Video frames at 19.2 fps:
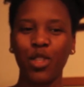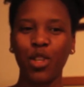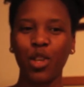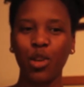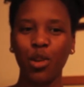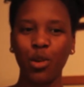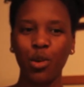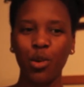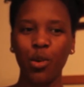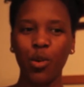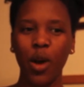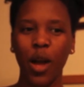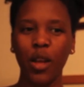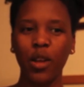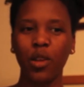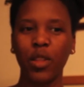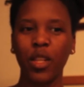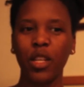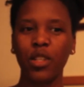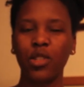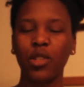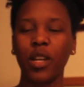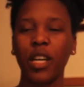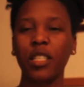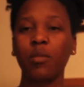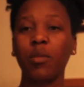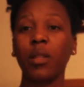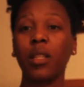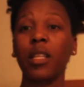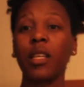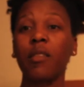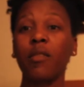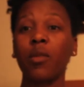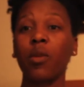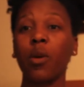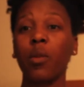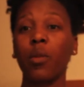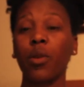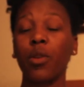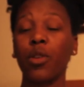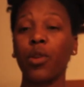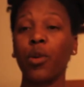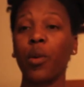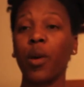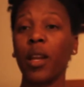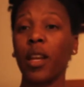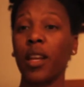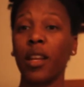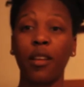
two, I know that you guys believe in what we're doing.